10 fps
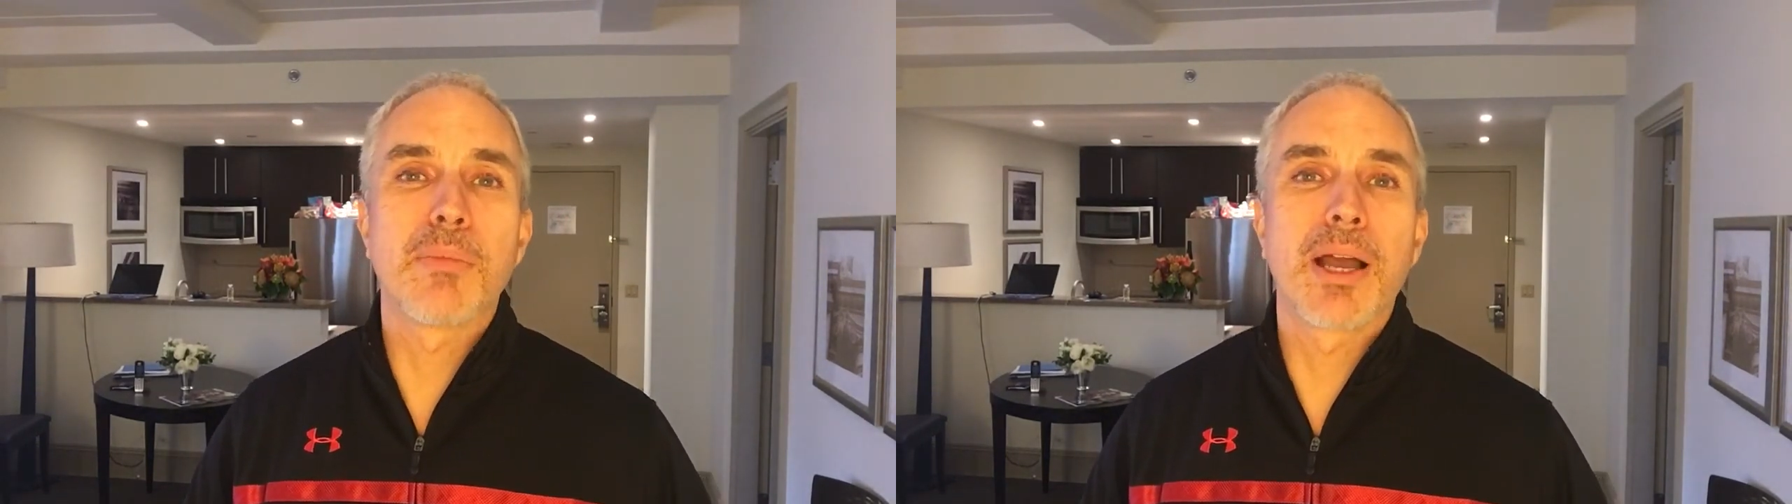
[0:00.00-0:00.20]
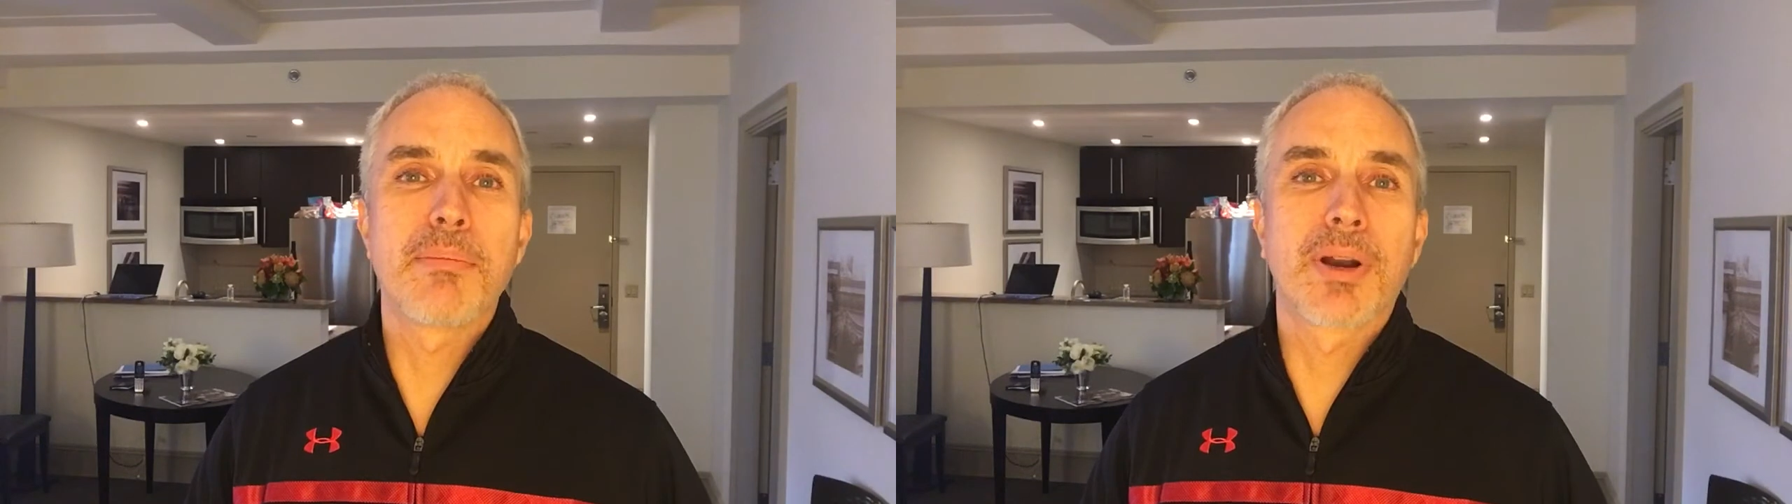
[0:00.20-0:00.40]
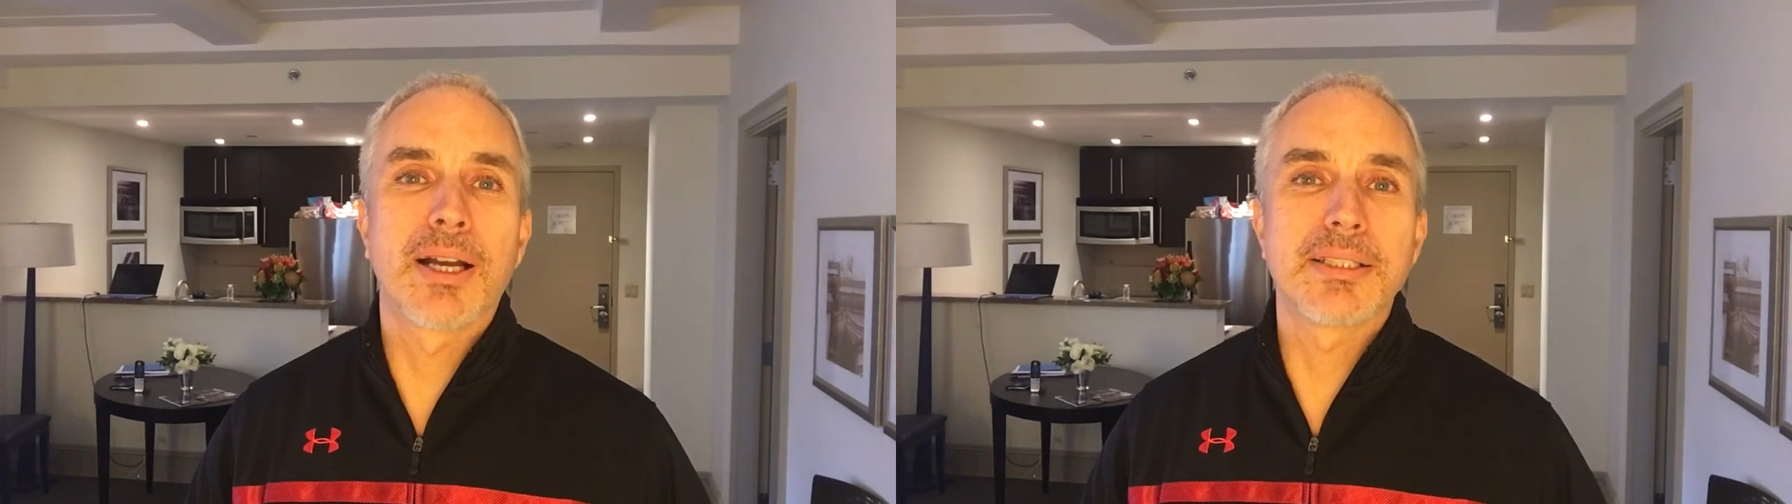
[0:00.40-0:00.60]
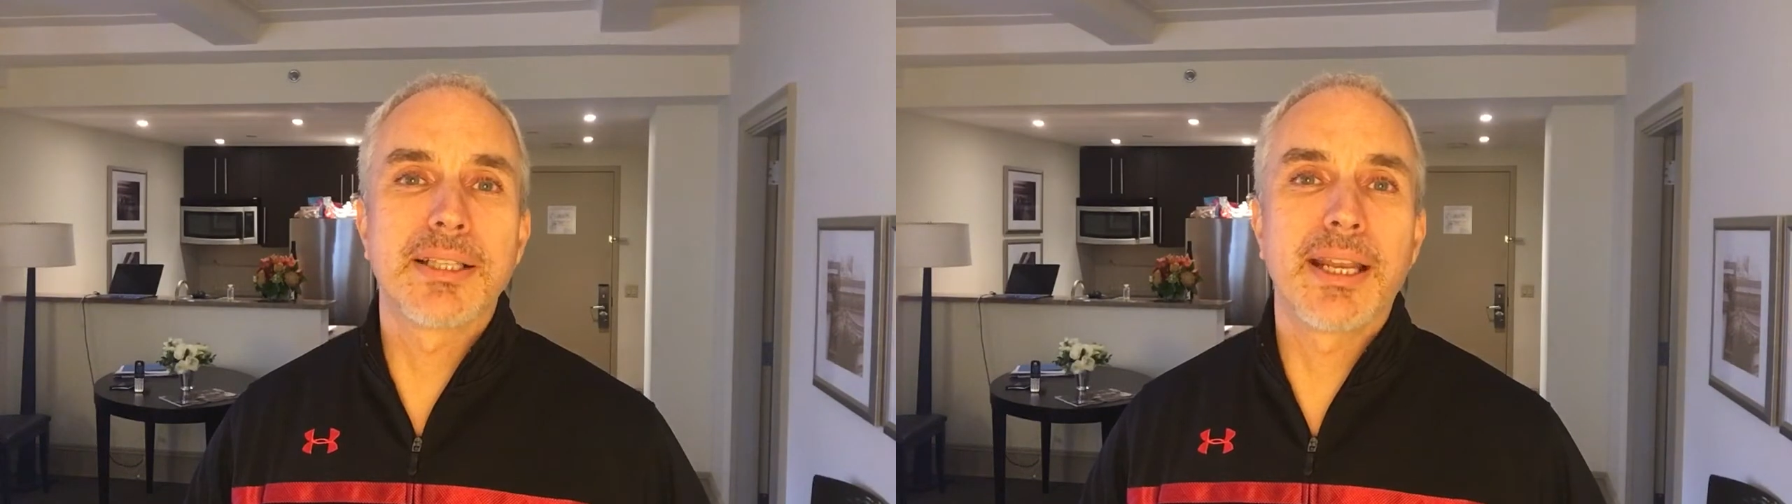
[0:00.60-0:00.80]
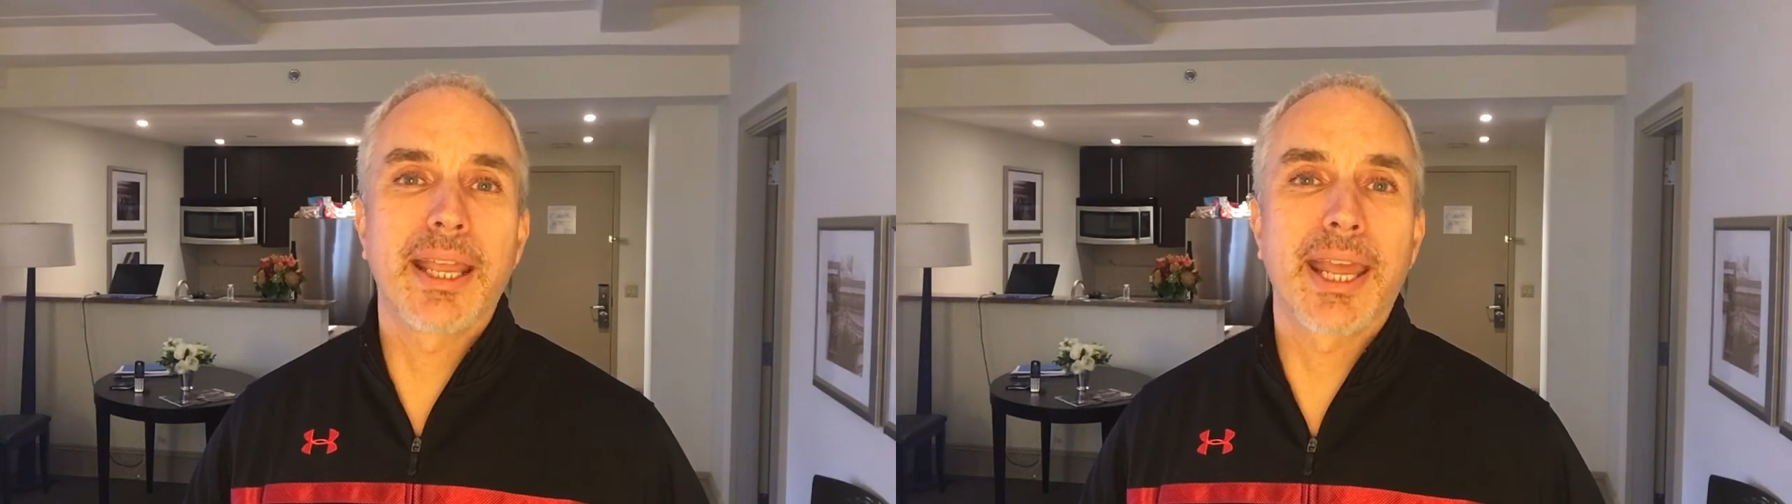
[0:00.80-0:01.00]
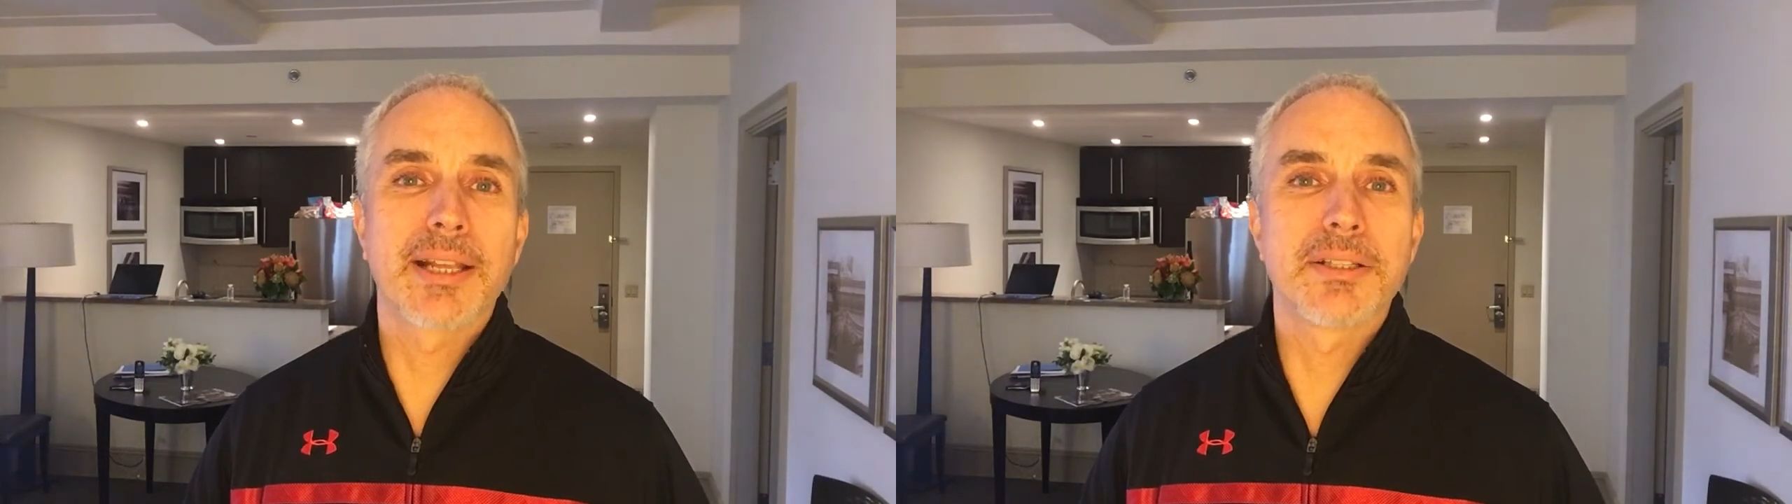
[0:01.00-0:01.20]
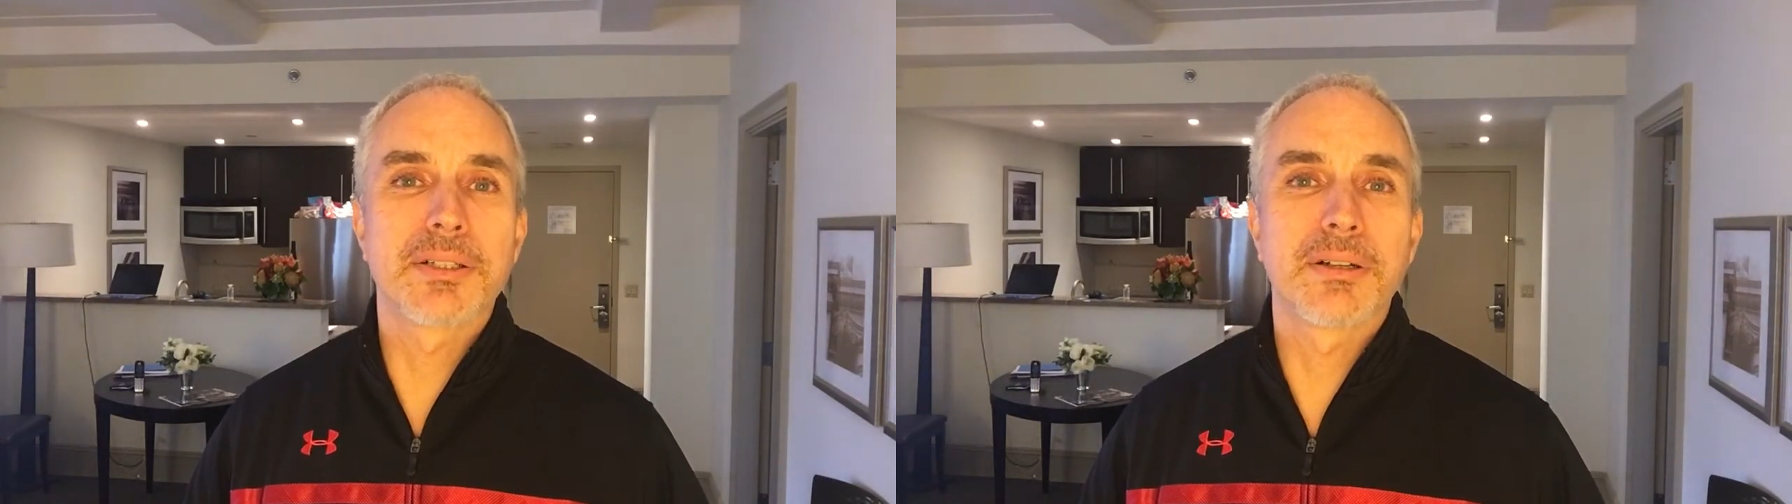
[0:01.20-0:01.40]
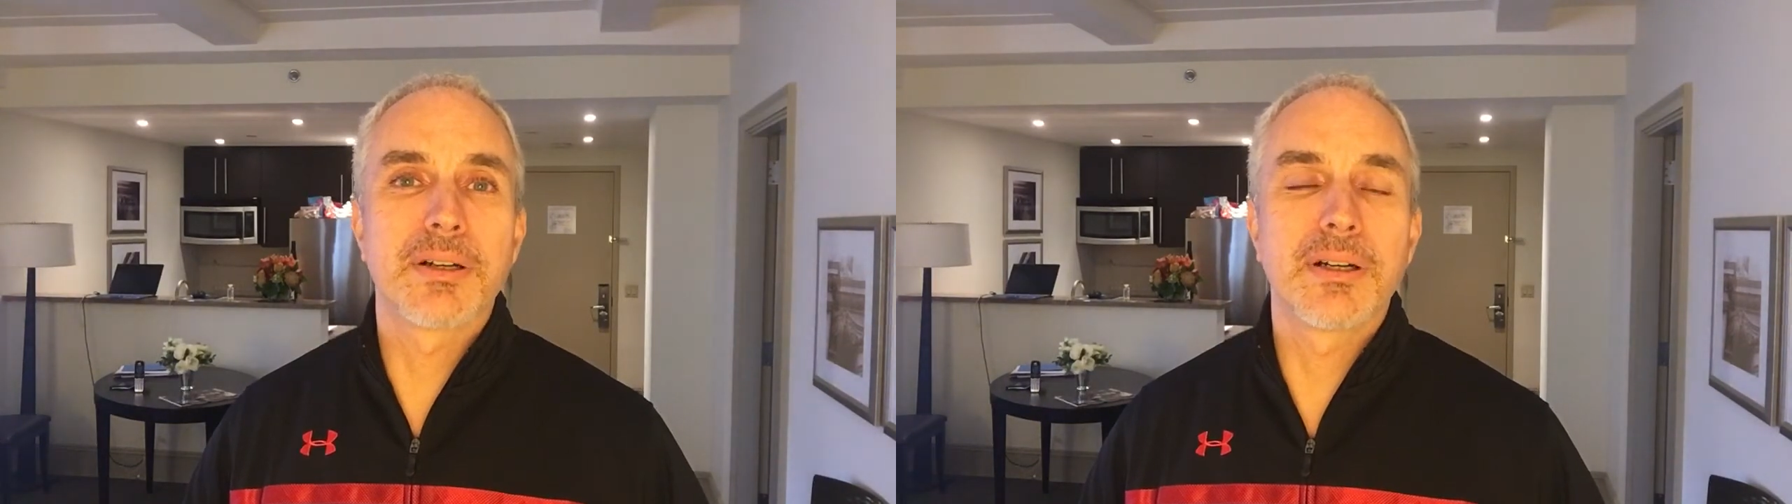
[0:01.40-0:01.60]
my prostate
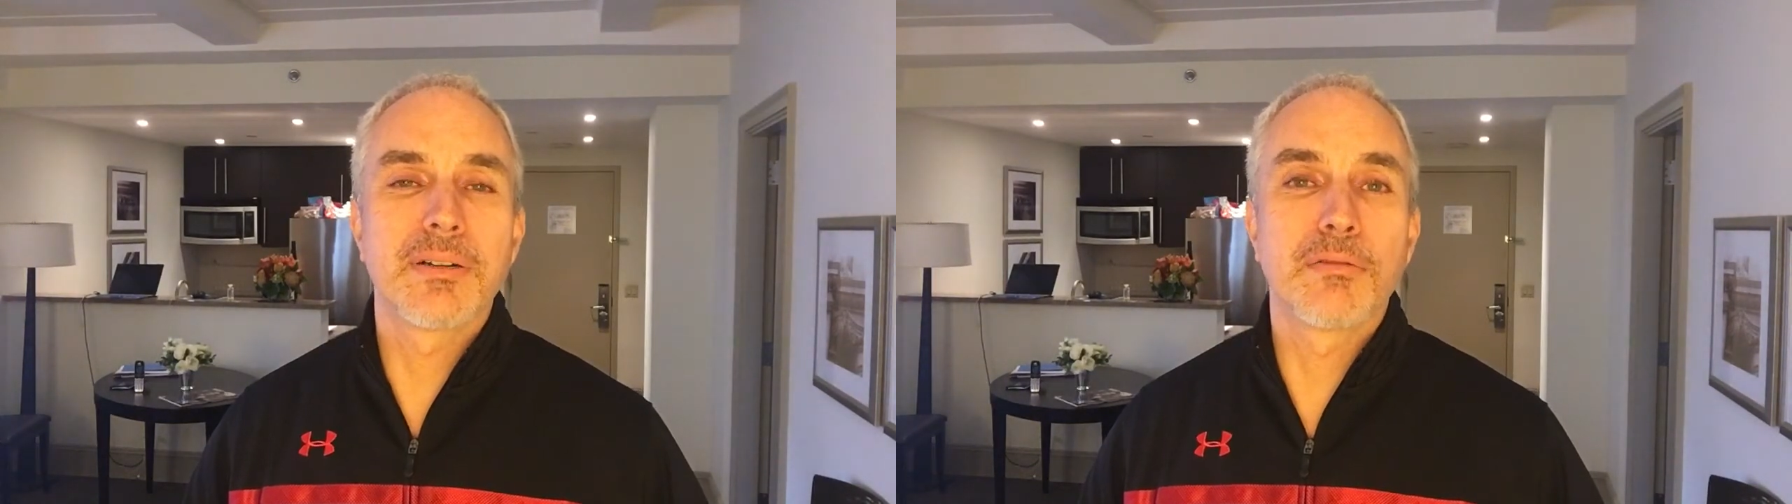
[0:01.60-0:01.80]
cancer